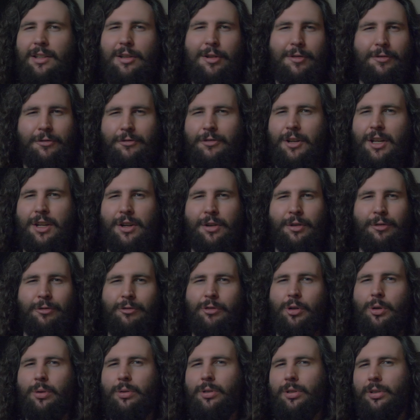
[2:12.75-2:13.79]
to fit your
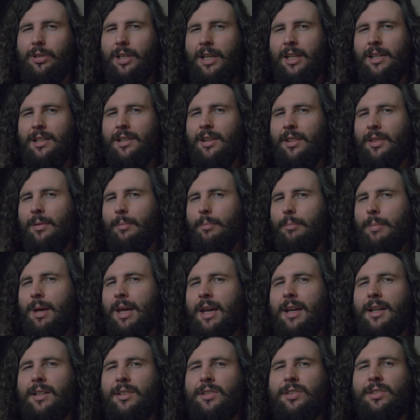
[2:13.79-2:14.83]
vocal into the
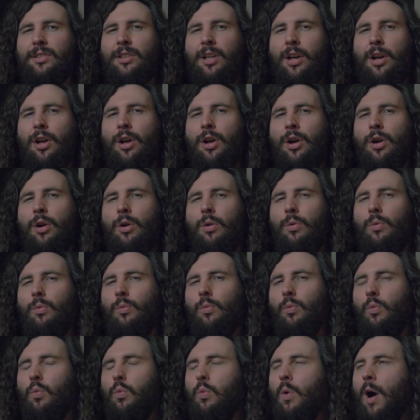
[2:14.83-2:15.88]
mix,
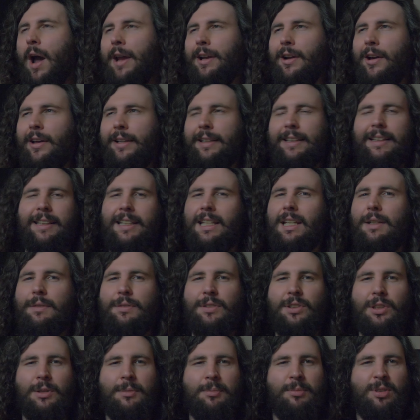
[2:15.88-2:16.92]
why not leave
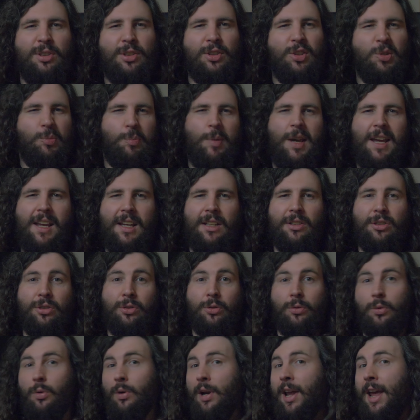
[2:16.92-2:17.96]
some space
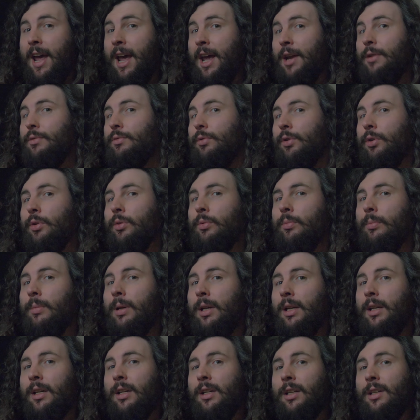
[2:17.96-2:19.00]
or headroom
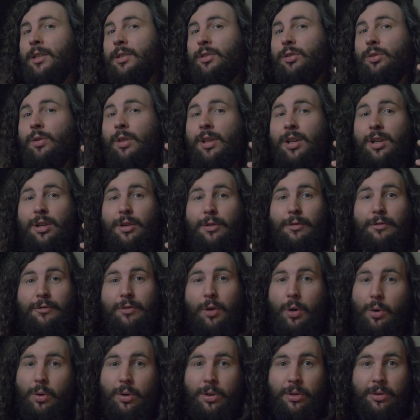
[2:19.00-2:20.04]
so that your
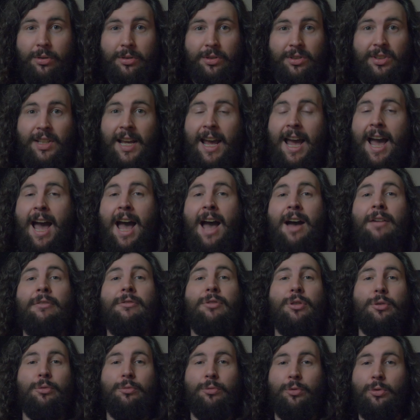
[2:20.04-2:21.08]
vocals have
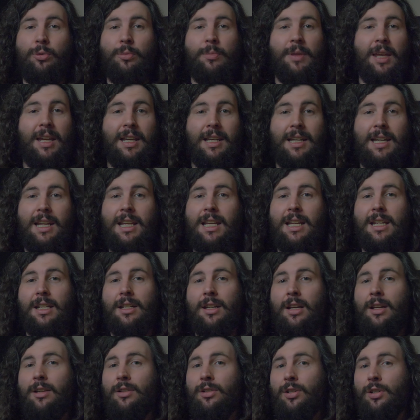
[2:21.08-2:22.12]
the room they
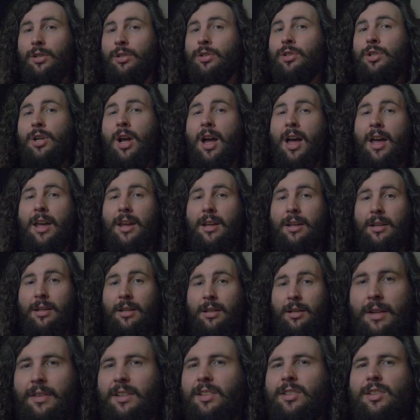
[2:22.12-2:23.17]
need to shine?
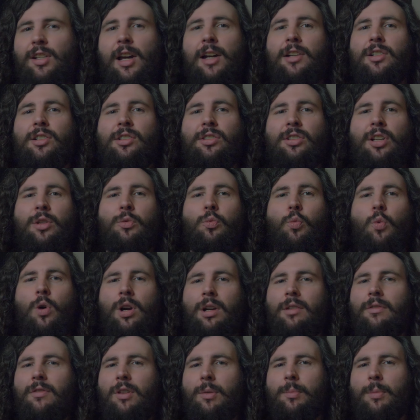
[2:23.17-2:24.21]
Now, this touches on one
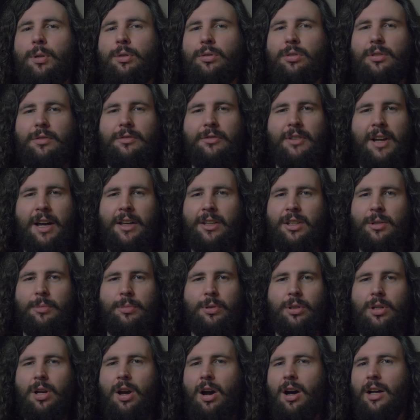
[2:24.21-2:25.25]
of the most
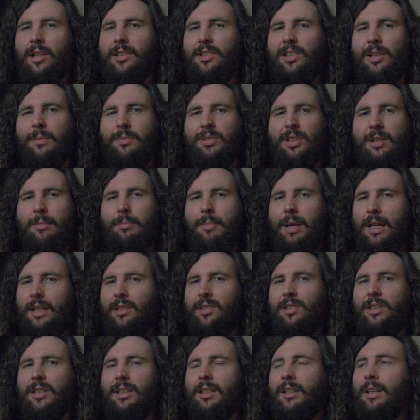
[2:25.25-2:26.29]
valuable concepts in
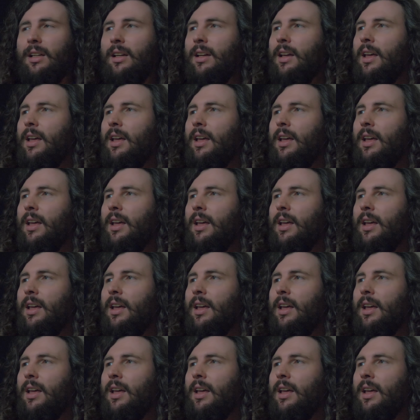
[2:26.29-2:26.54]
mixing,